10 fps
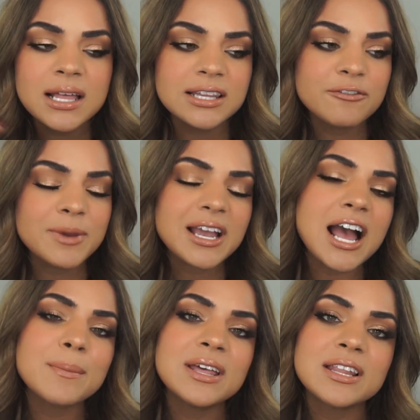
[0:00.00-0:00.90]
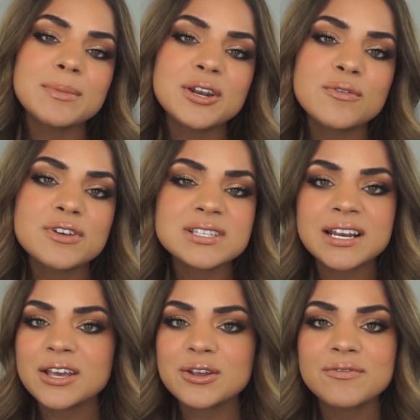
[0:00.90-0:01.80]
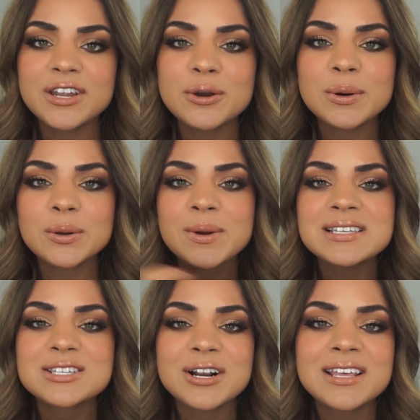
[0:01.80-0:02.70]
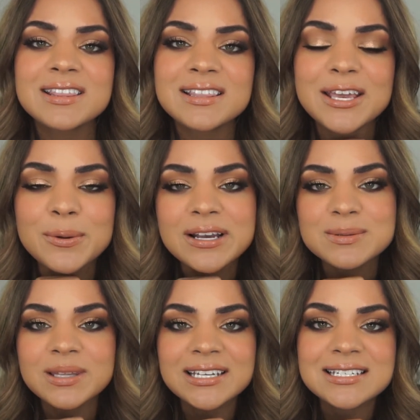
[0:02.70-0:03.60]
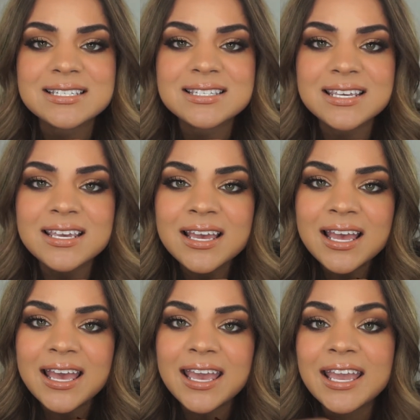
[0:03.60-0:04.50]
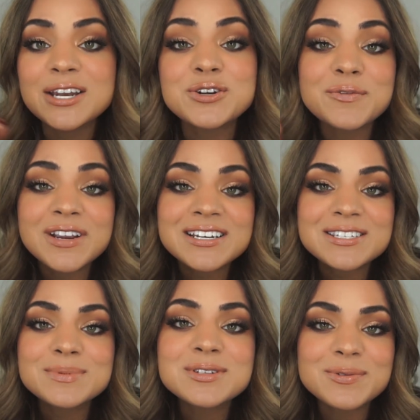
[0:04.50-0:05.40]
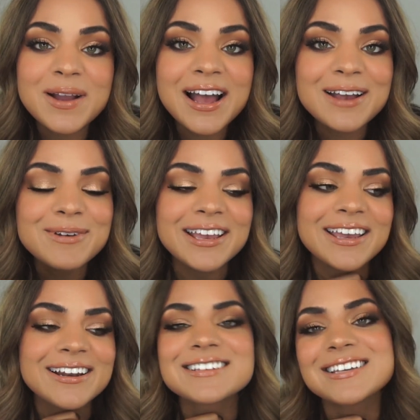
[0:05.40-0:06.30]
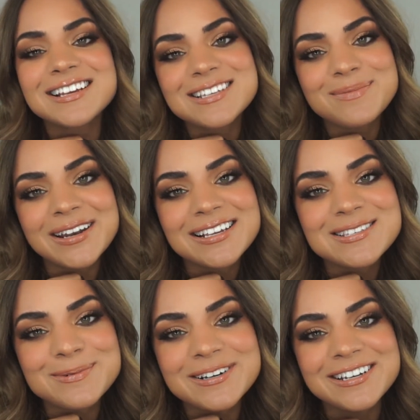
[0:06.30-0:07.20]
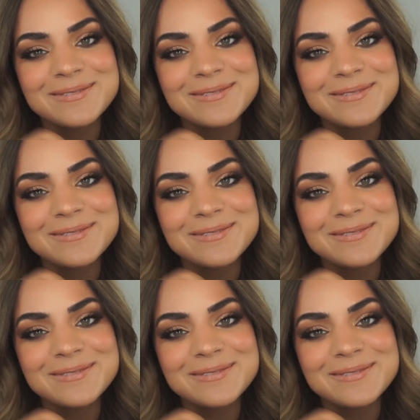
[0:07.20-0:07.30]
Leave me a comment. Let me know if there's any other video requests or anything that you guys would like to see. And don't forget to subscribe, and I'll see you guys in my next one.